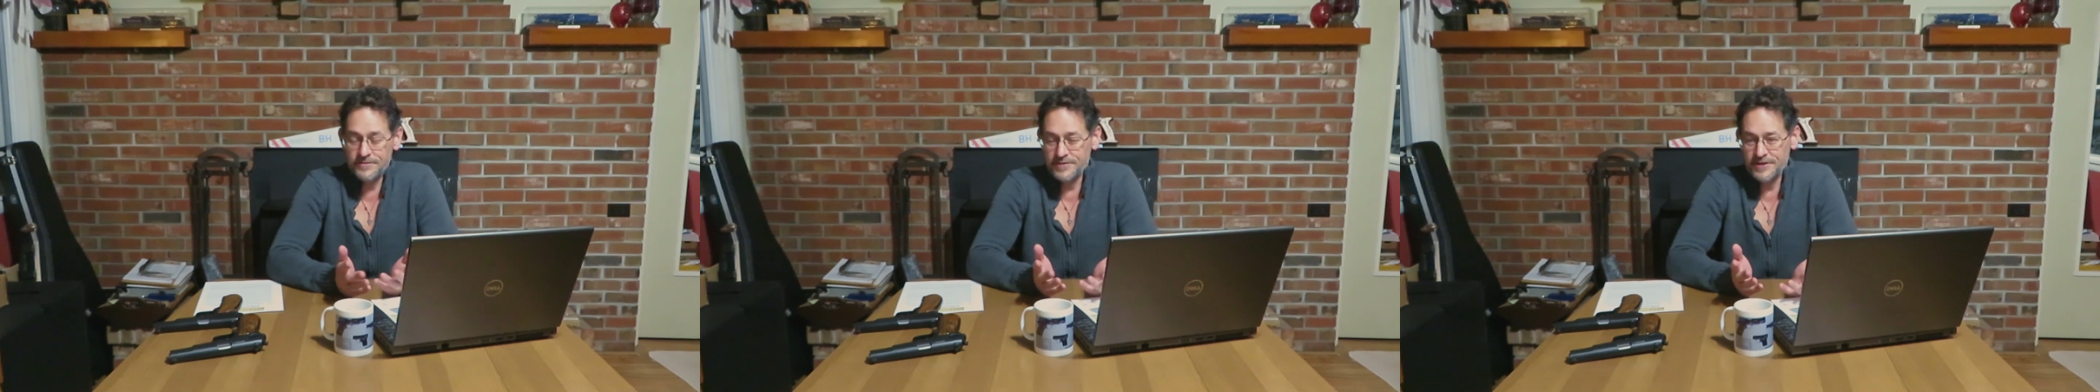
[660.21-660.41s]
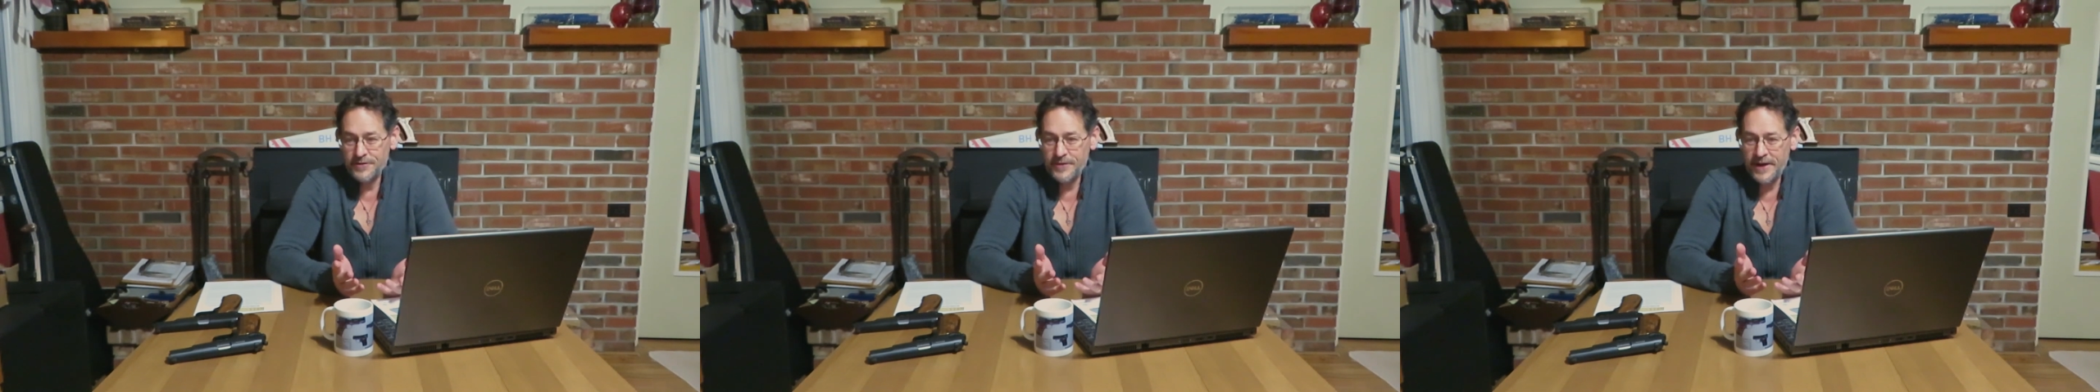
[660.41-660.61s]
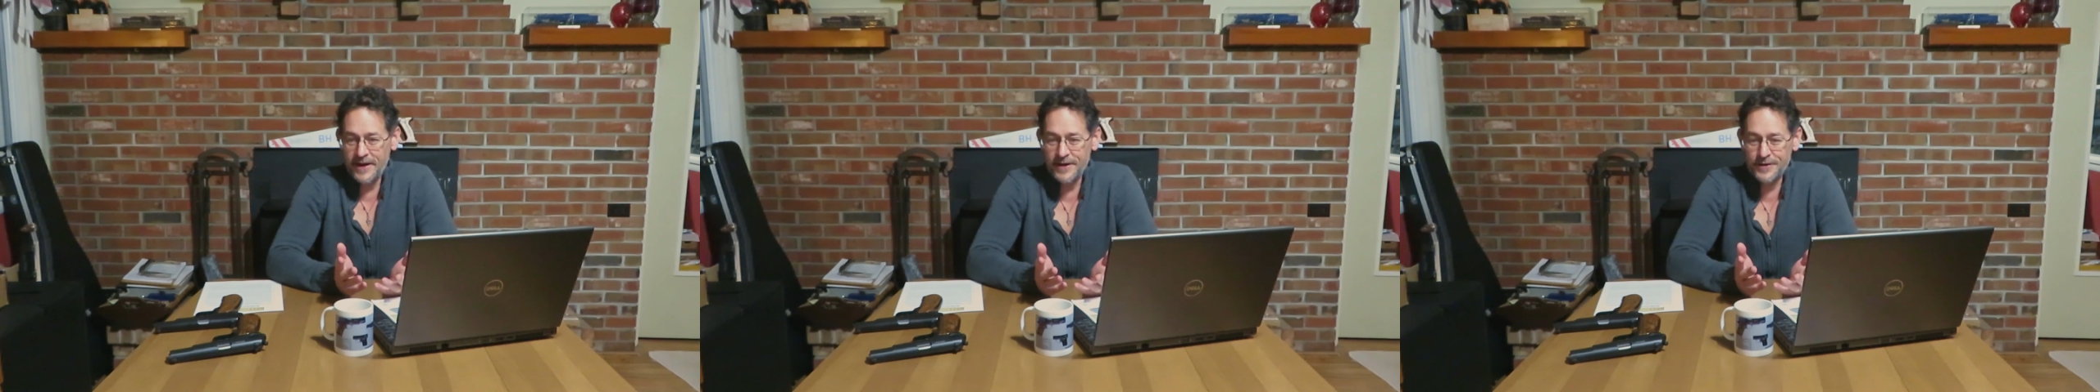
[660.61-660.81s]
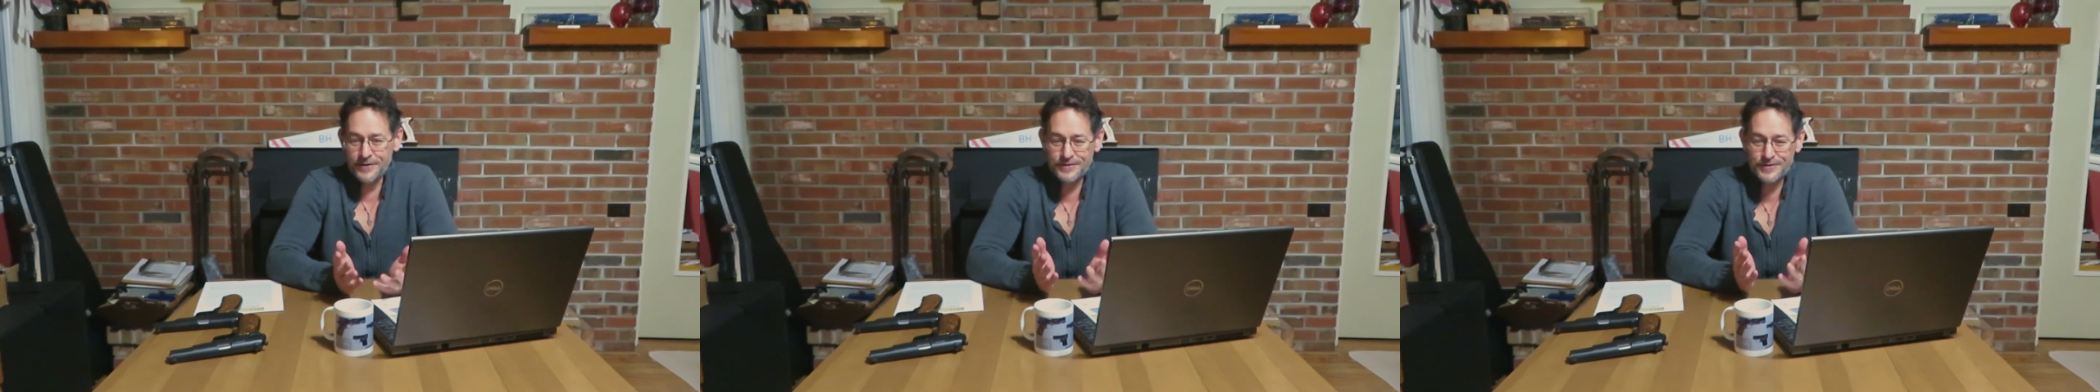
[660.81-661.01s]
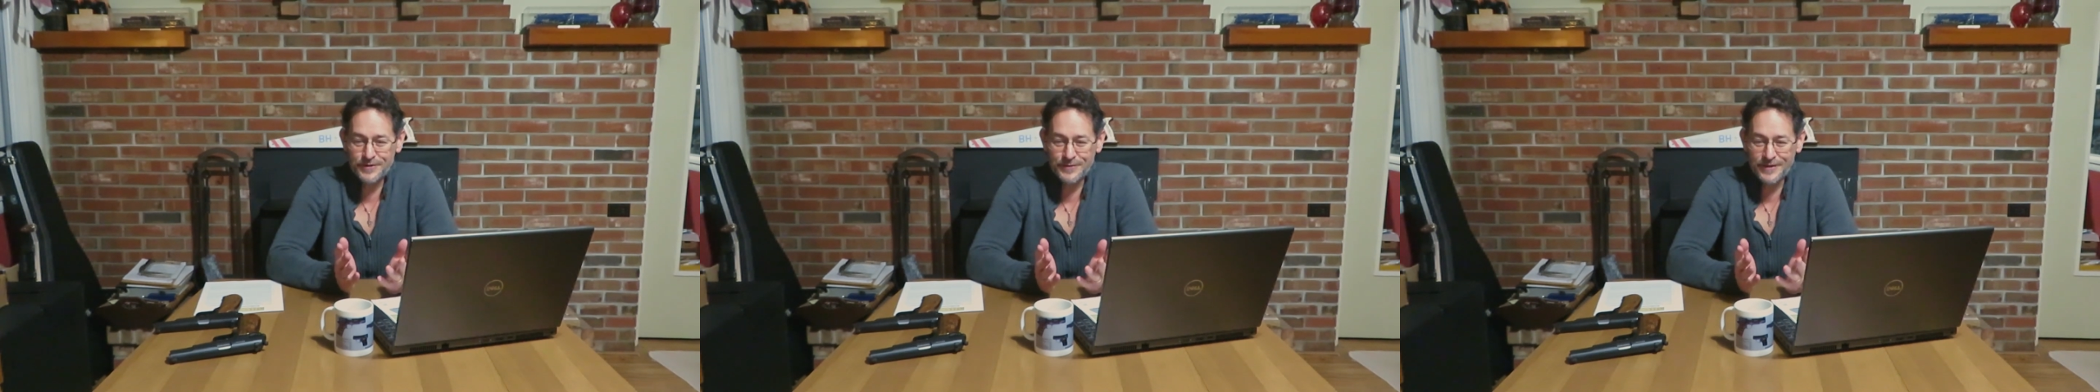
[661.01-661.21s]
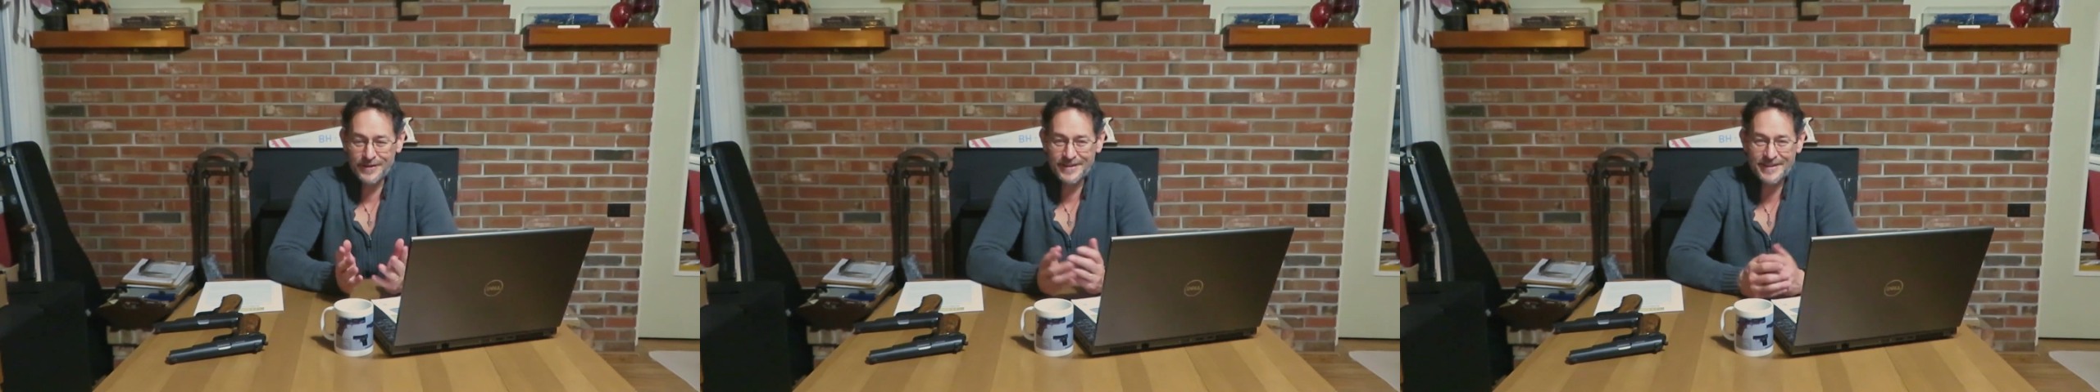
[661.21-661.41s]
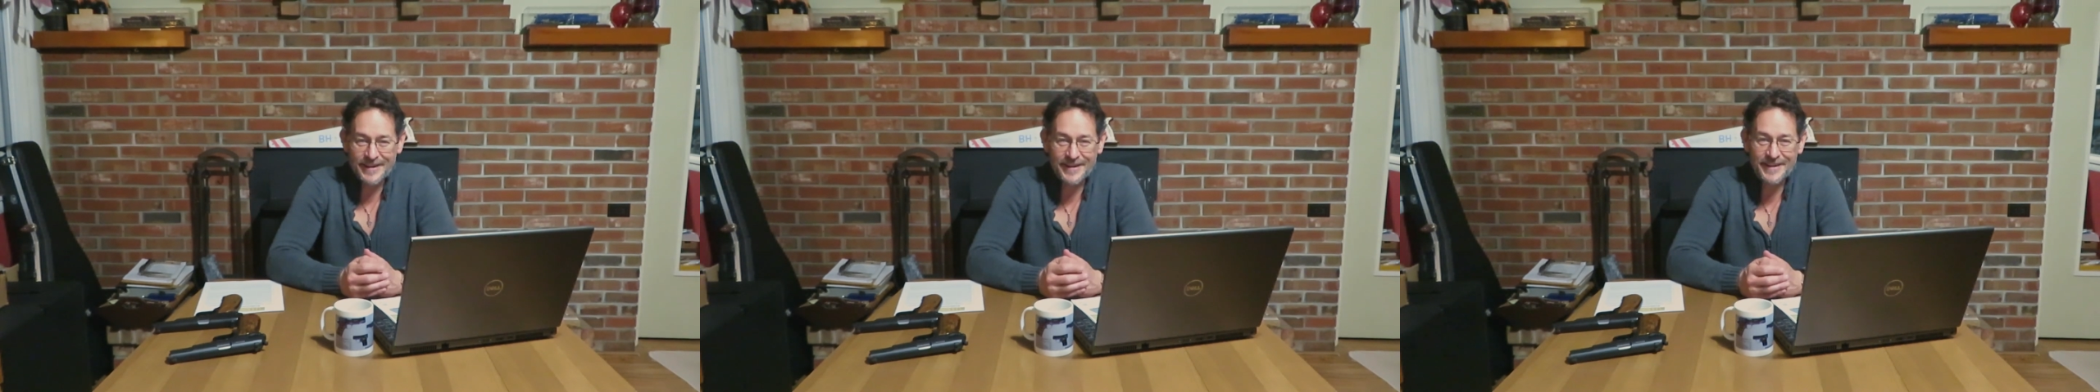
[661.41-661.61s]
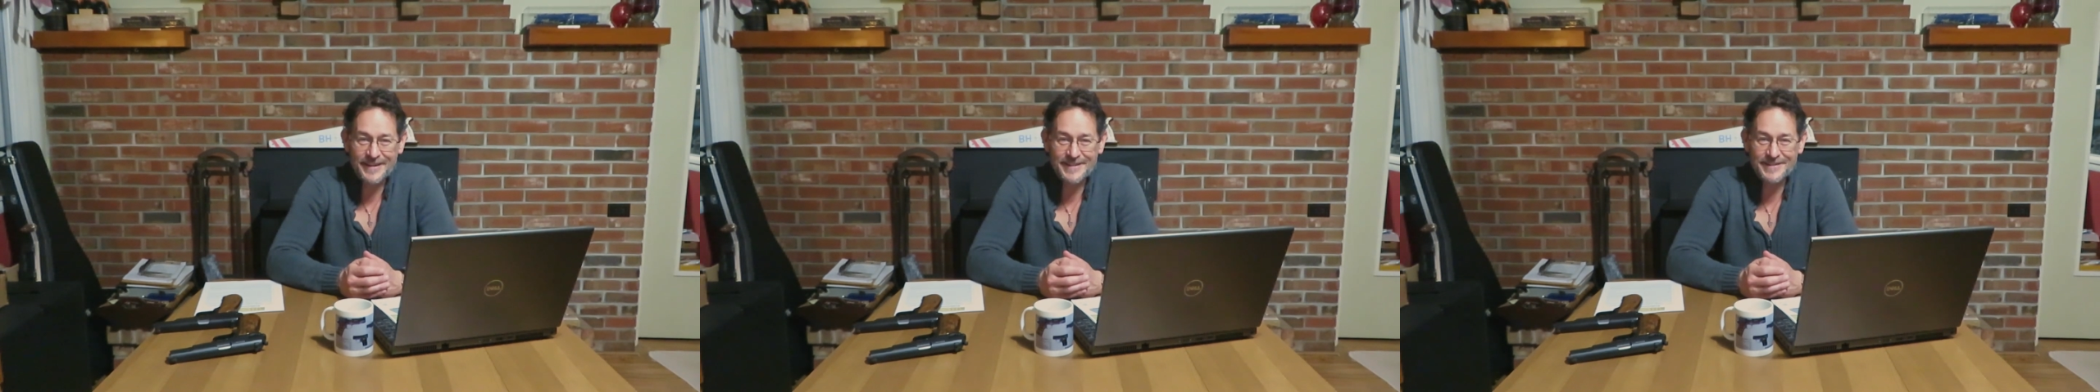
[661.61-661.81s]
somehow to
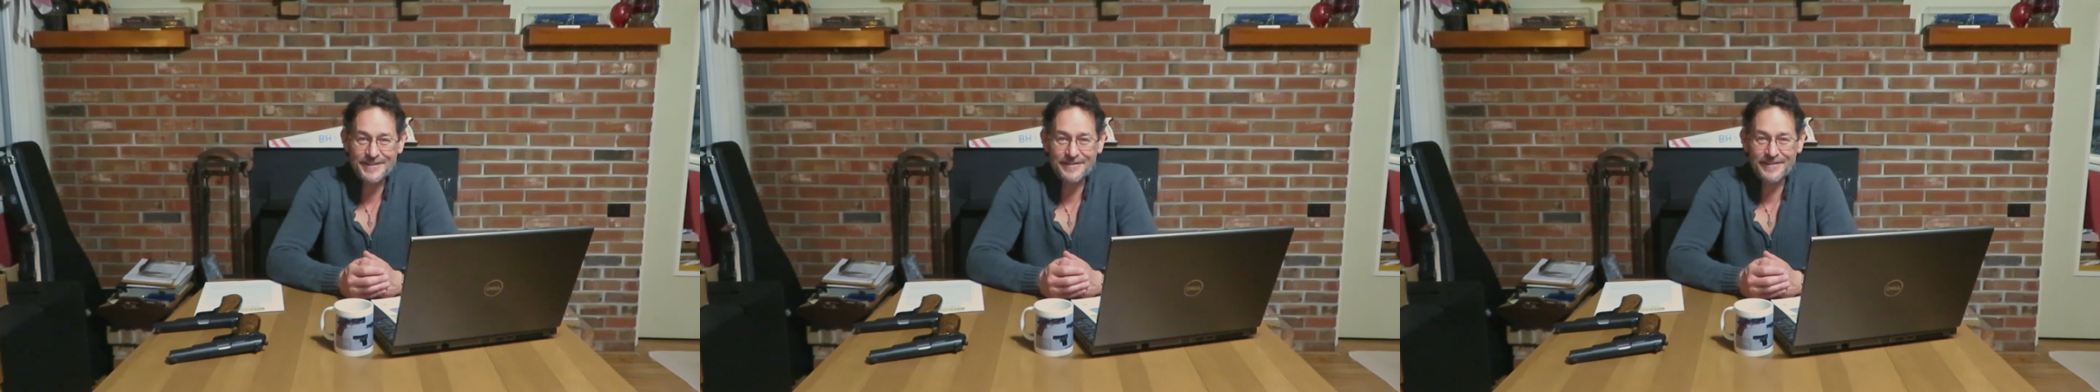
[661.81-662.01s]
militaries